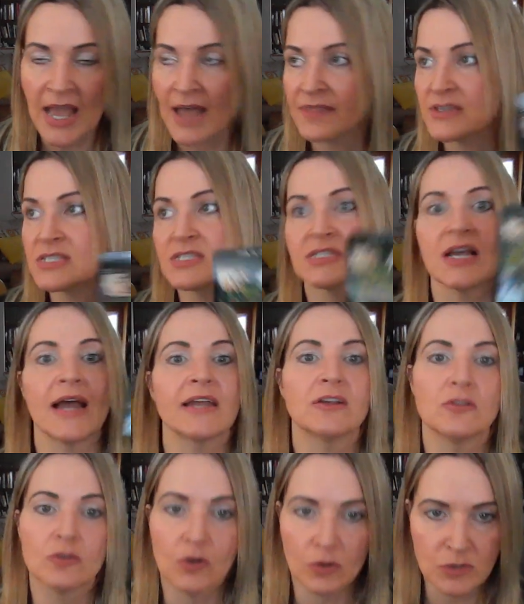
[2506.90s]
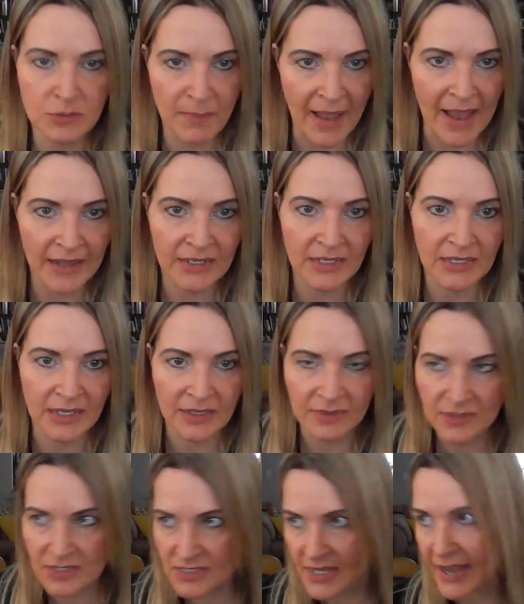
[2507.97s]
And the cycle goes back again.
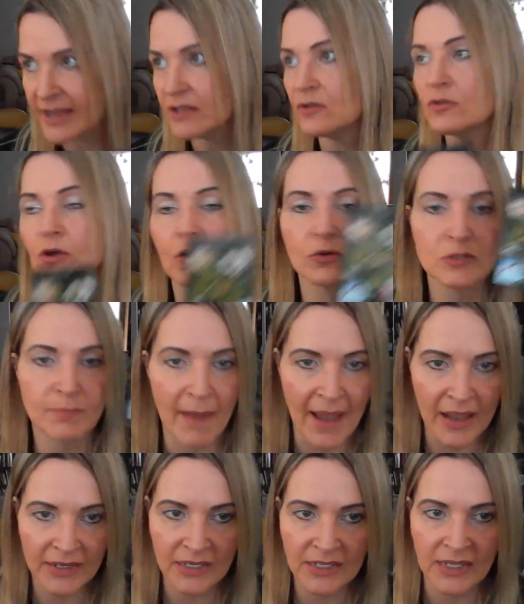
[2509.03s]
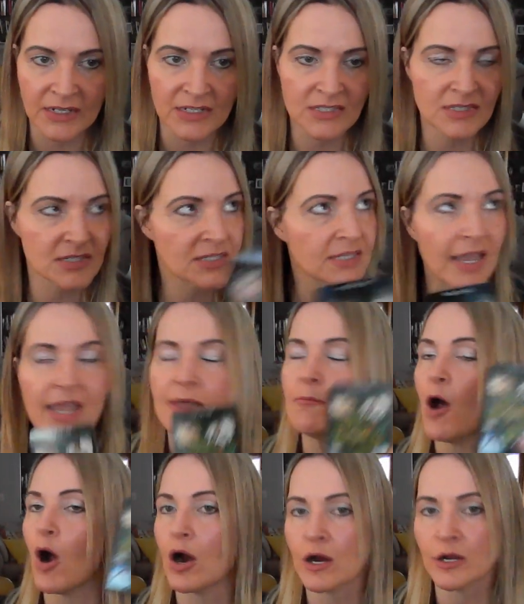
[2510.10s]
The cycle goes back again. It's the
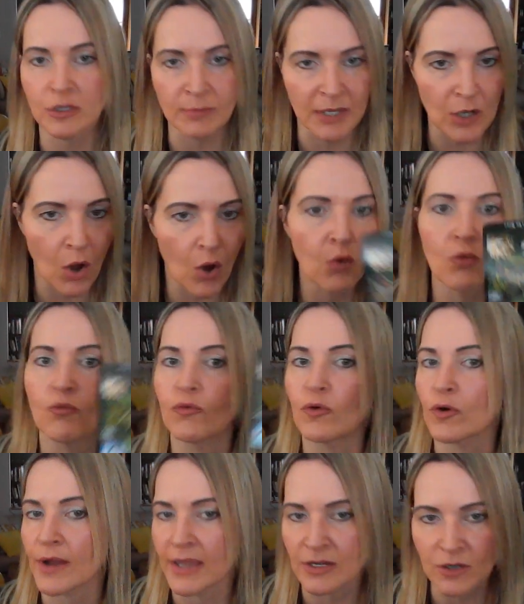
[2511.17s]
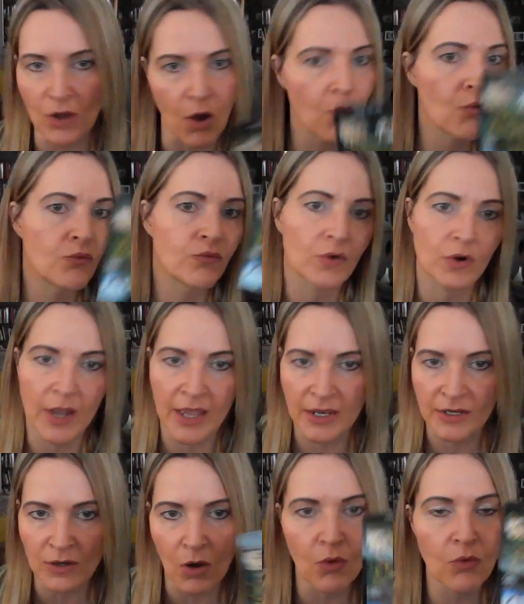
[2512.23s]
same argument over and over
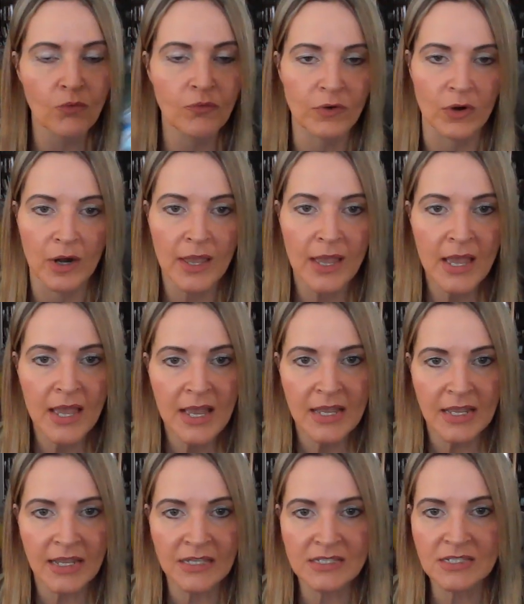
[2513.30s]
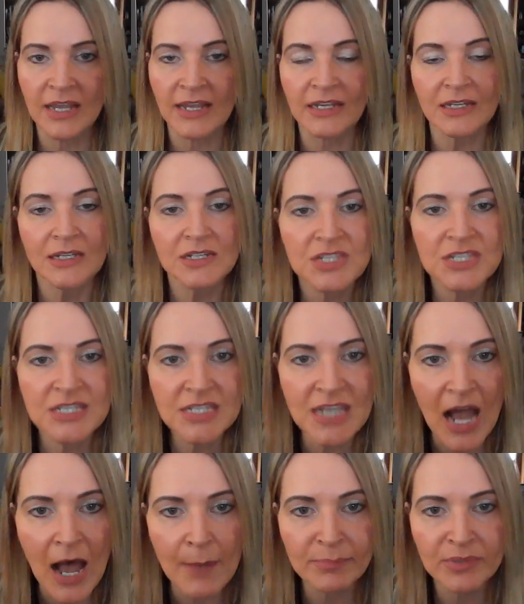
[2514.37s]
and over. It's like,
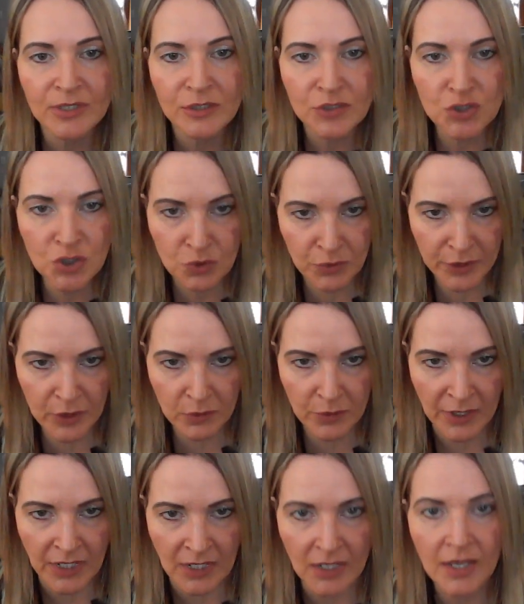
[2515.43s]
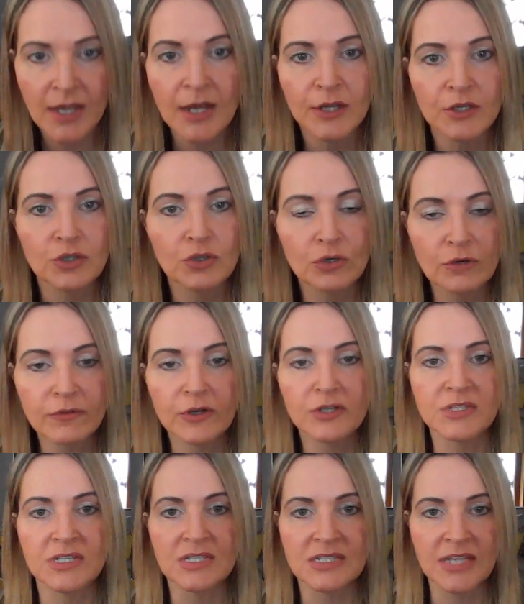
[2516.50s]
stop triggering
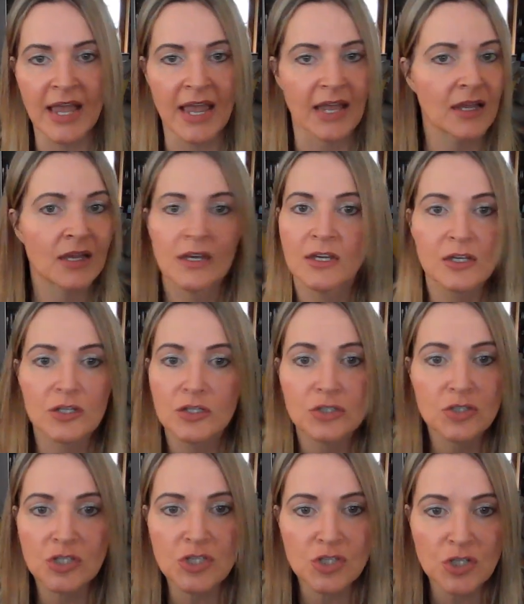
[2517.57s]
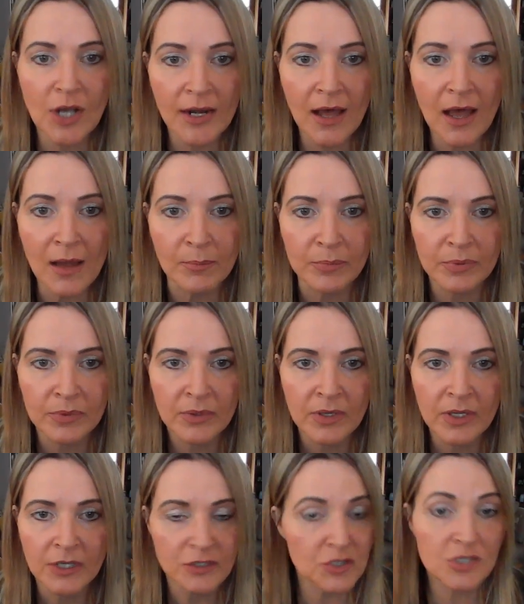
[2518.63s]
universe is saying, just shut up.
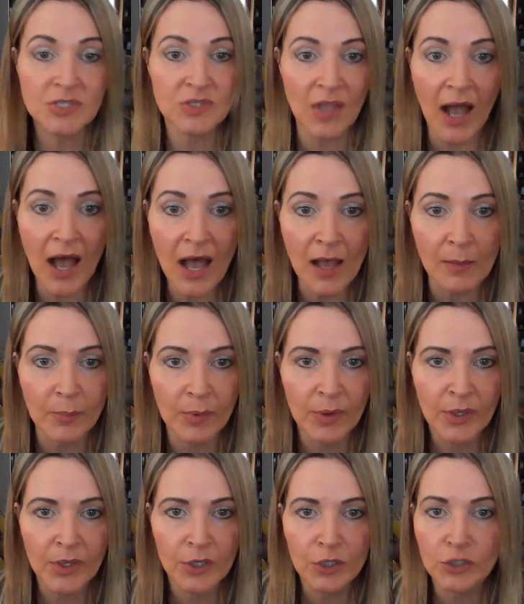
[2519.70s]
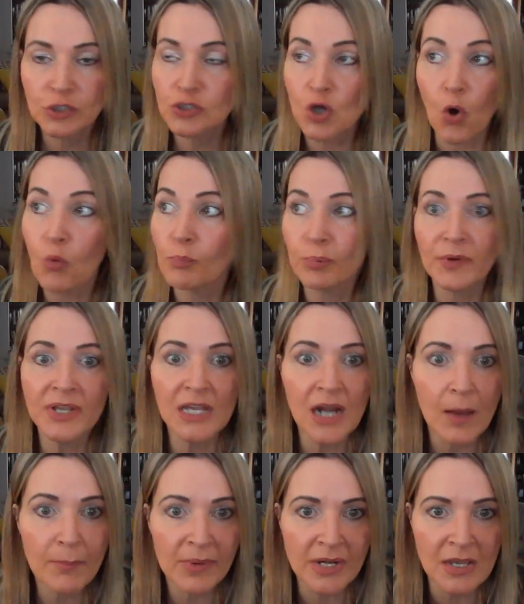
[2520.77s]
Just stop. Don't bring it
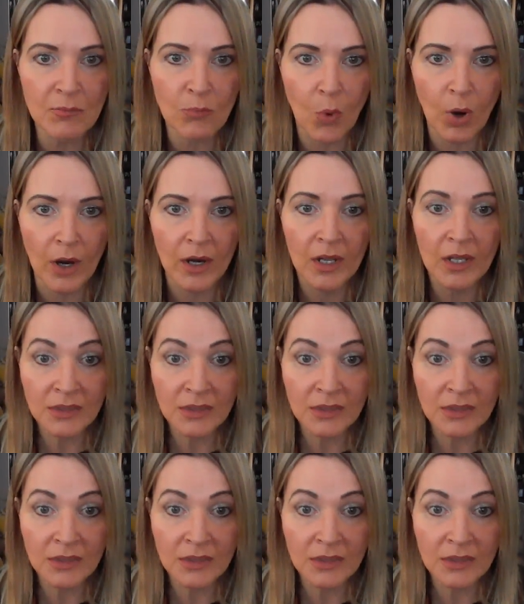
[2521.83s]
up anymore.